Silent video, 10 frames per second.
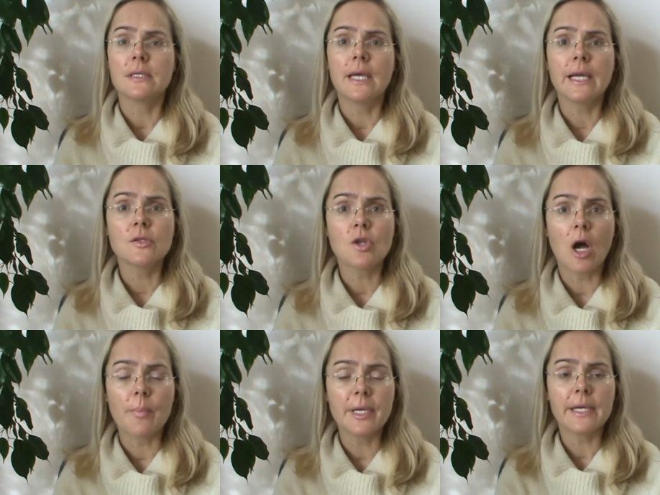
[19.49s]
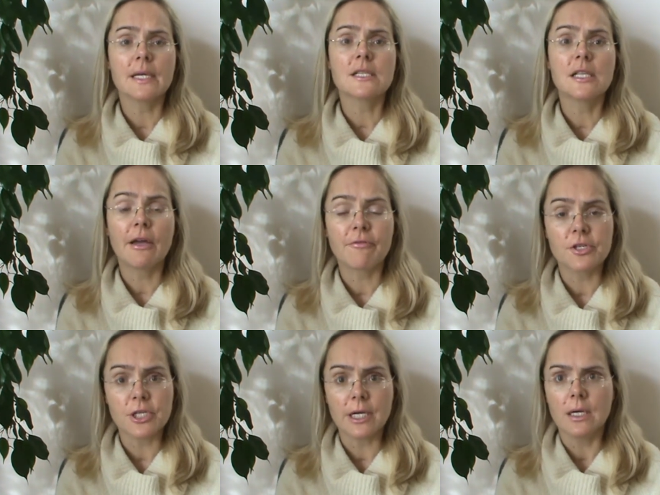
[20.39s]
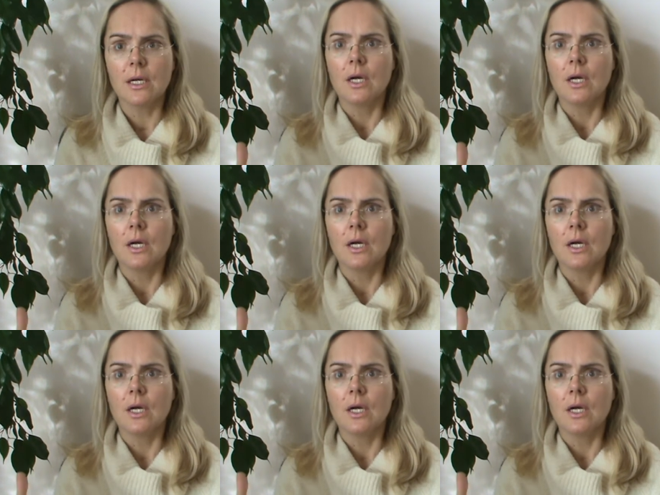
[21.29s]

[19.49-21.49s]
Today's topic is leveraging.